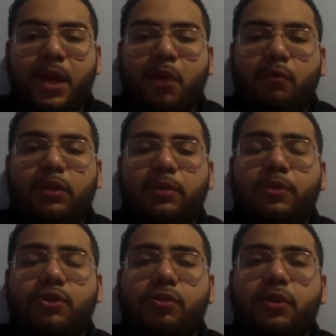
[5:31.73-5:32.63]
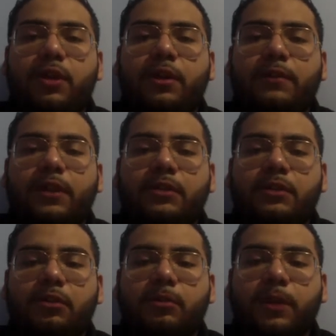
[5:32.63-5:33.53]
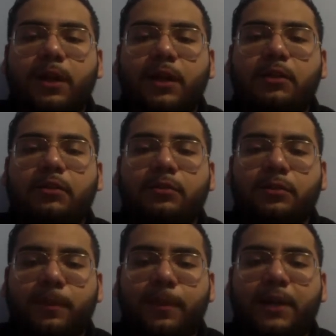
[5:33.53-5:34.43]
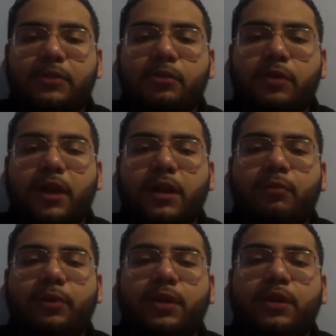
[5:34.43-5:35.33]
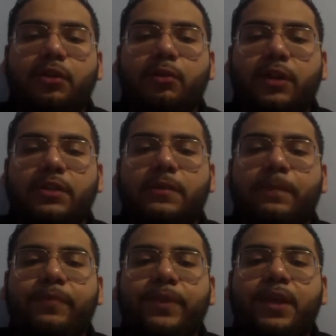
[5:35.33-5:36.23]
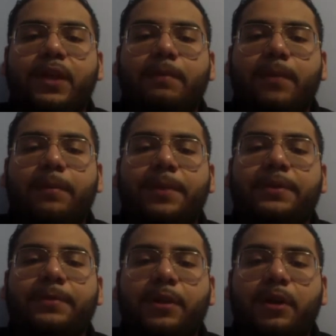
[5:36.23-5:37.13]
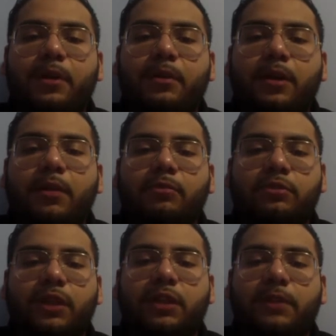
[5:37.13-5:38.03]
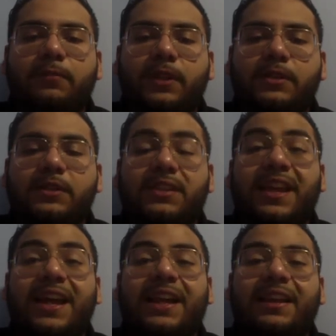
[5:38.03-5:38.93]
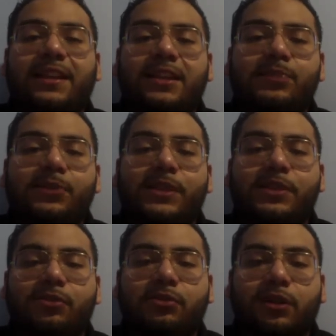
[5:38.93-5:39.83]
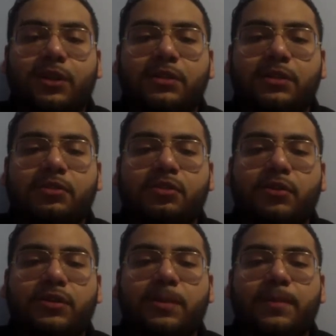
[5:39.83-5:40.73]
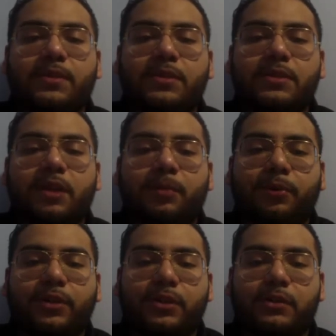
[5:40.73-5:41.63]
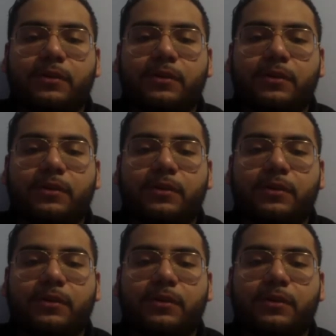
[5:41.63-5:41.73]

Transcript: With the majority of their suppliers located within the US, Bed Bath & Beyond most likely faces less potential threats towards their business operations.